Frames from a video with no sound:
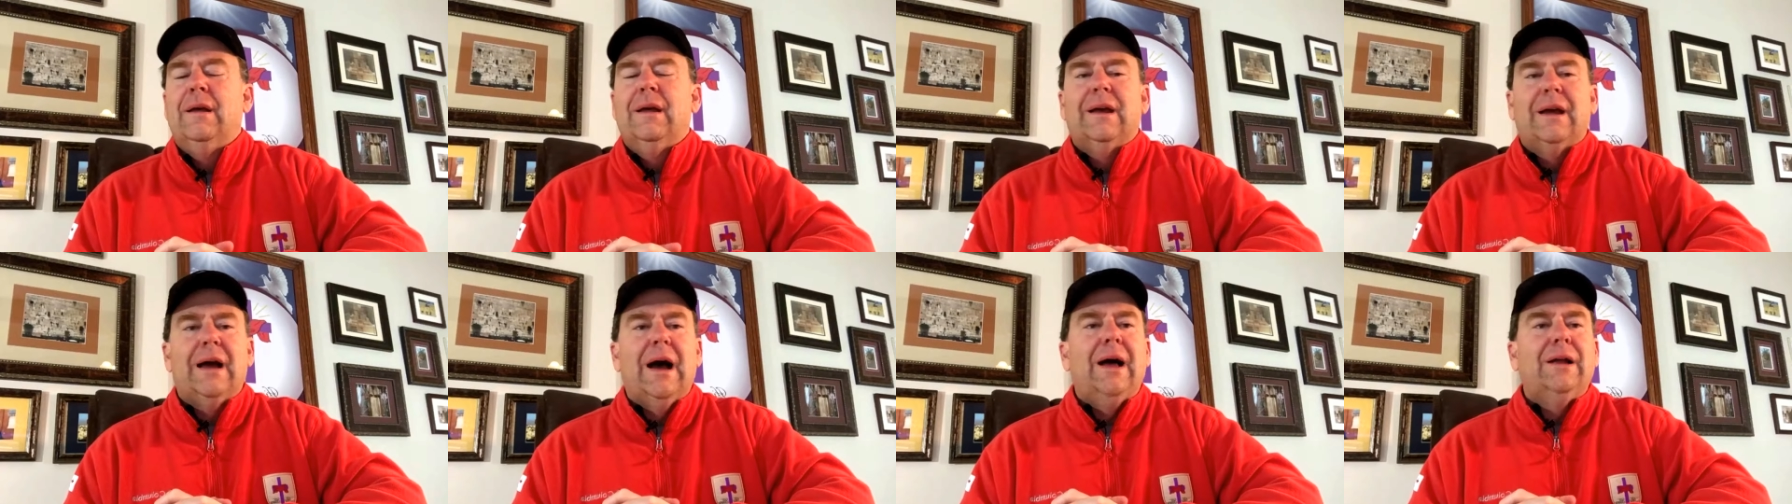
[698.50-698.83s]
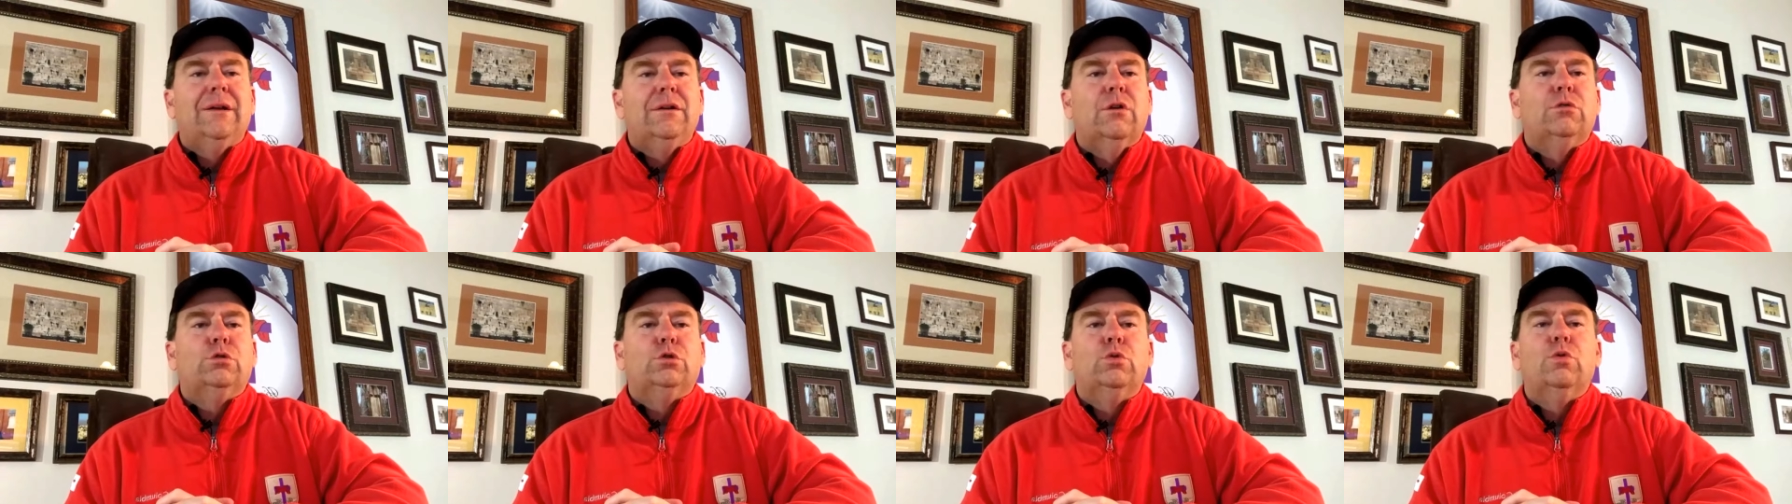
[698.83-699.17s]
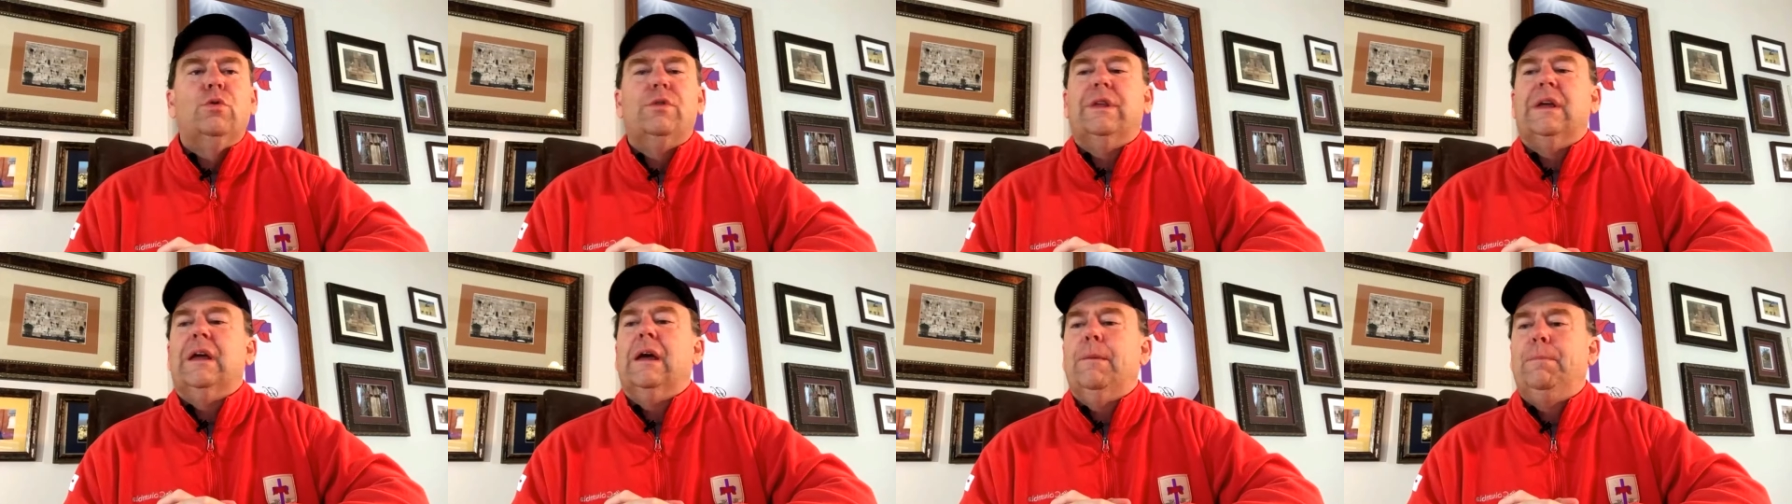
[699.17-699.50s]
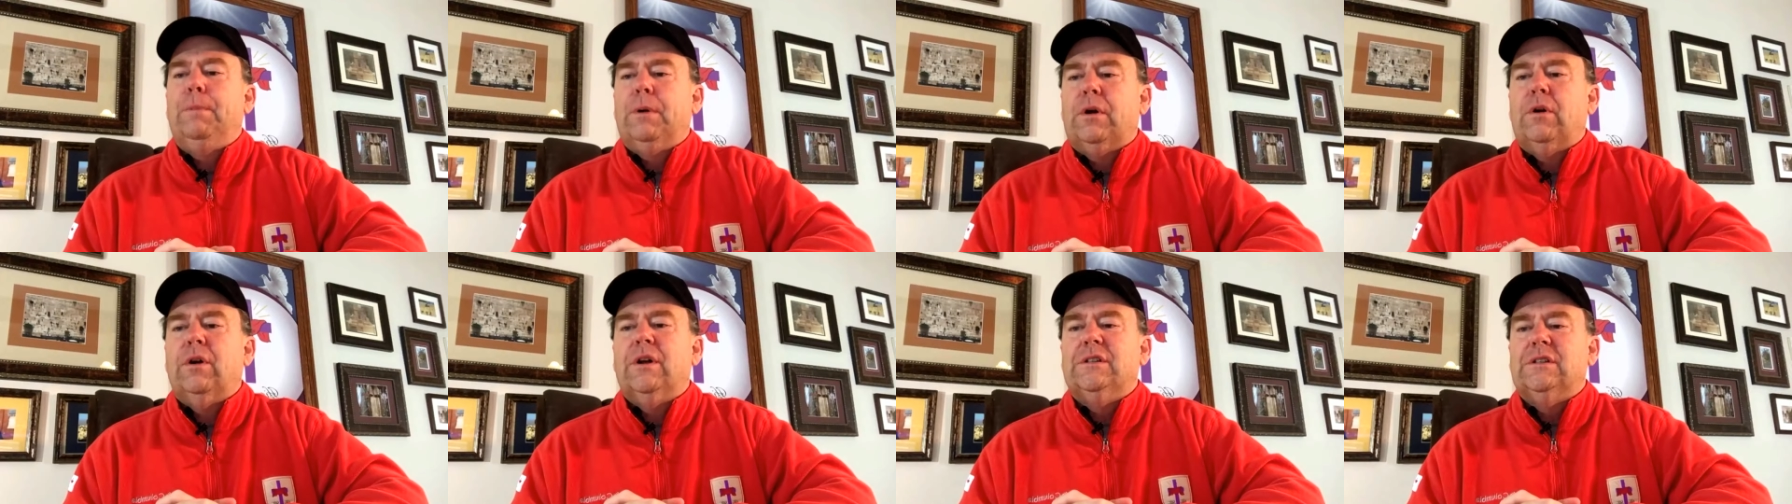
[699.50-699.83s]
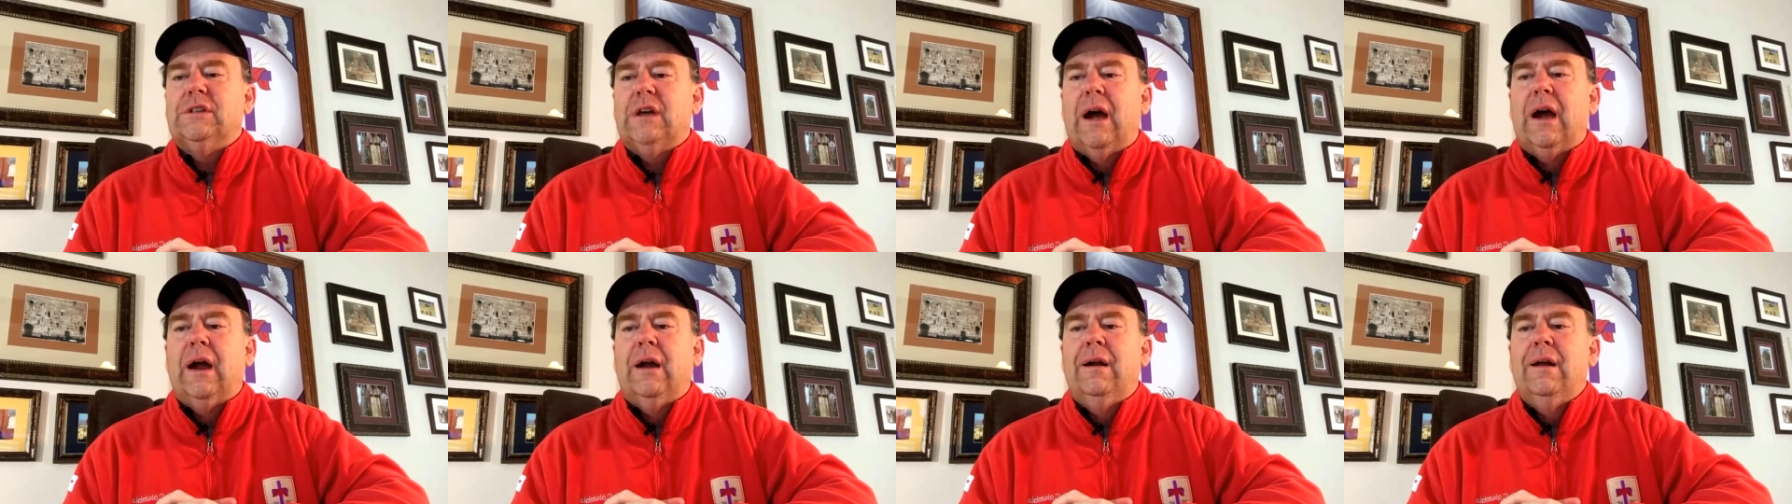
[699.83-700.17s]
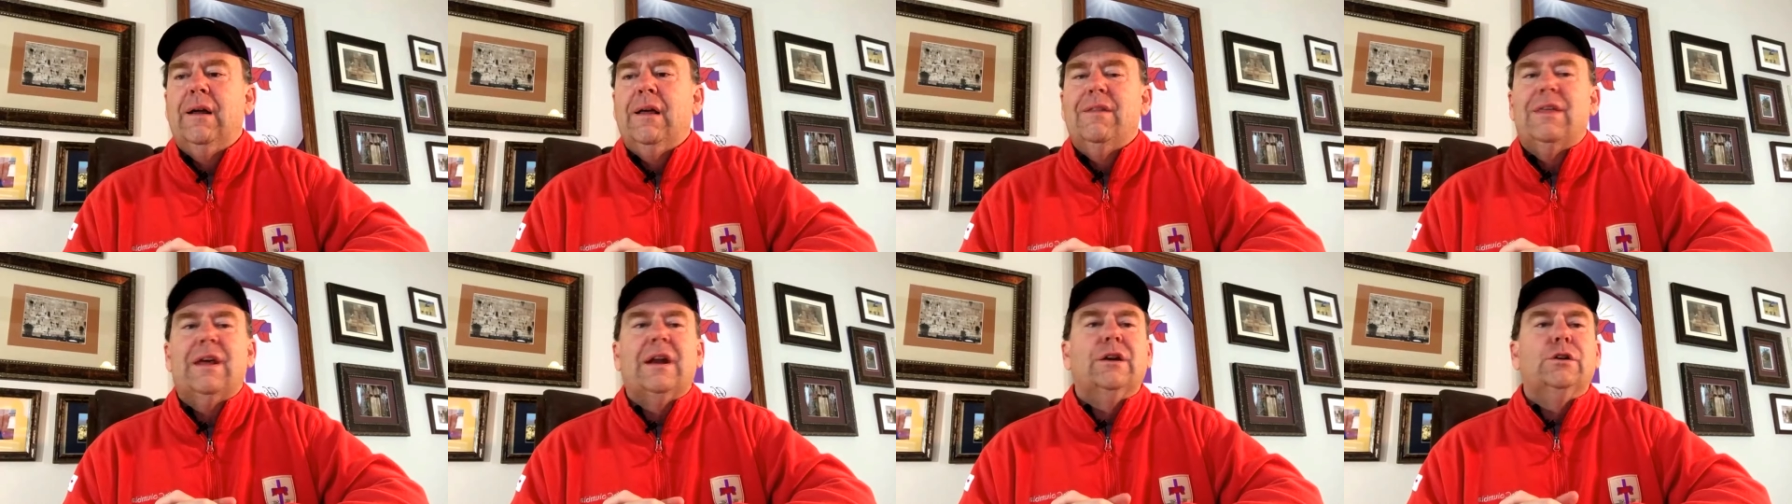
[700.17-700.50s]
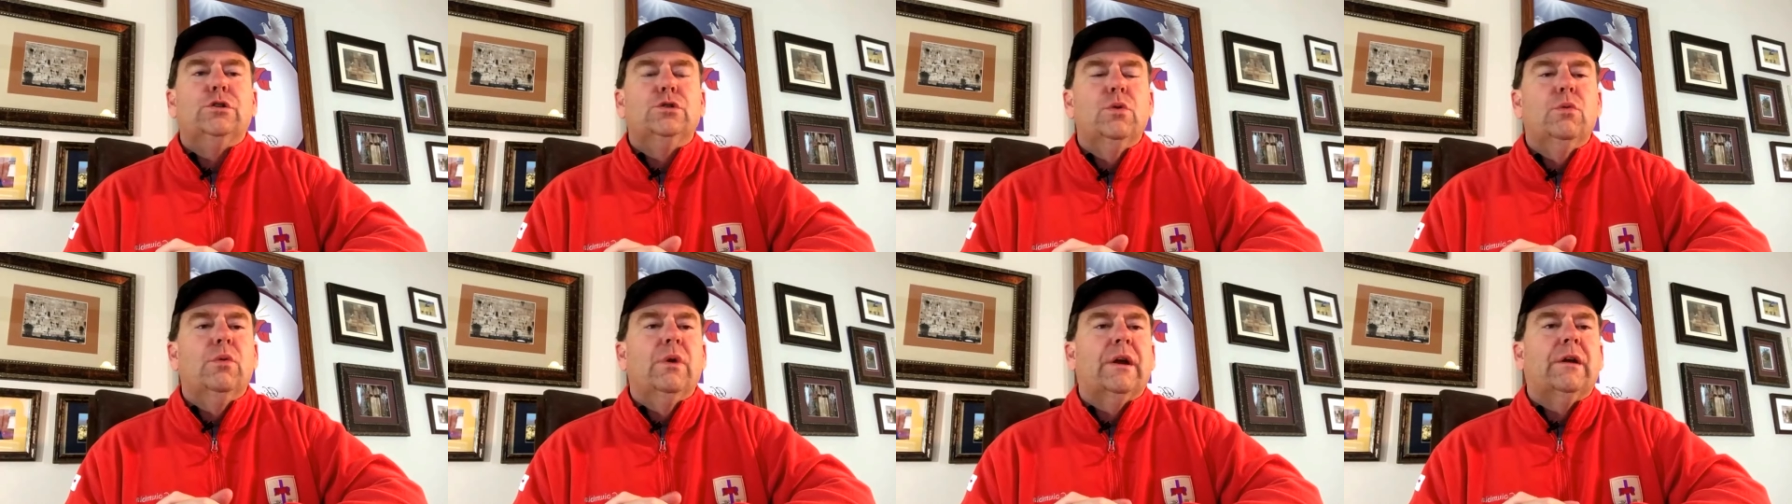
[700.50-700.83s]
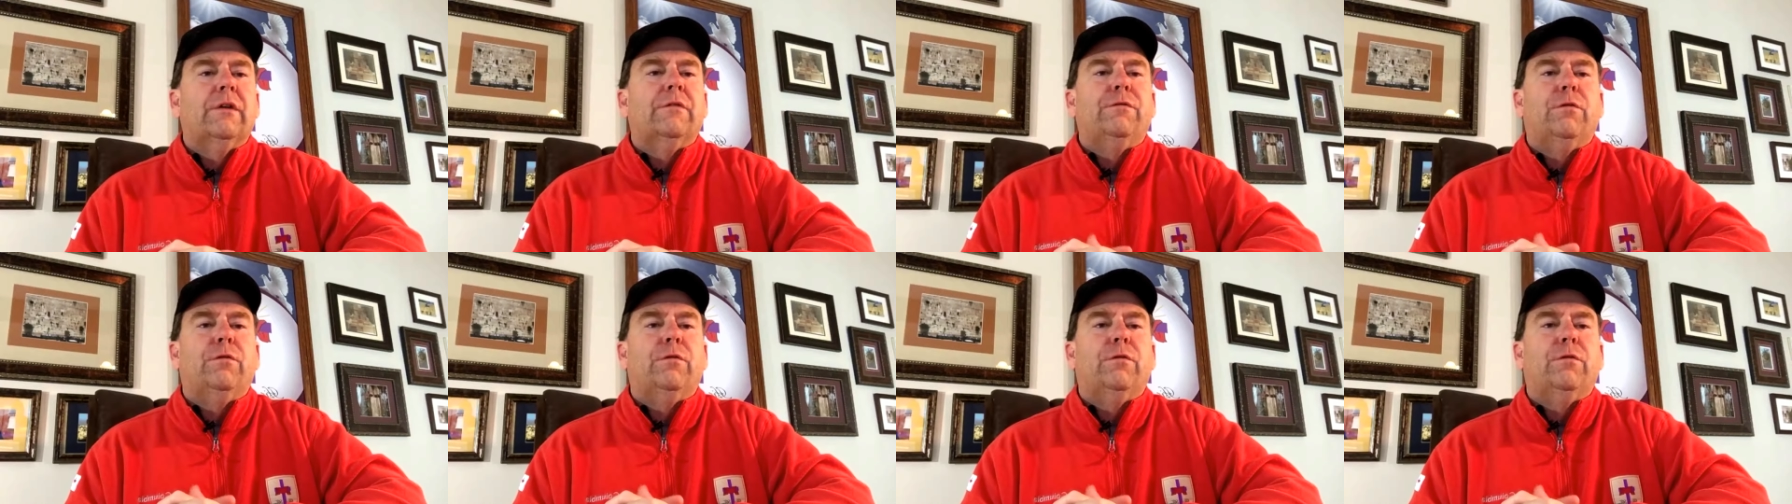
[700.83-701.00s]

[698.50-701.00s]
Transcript: God knows who the hypocrites are that are doing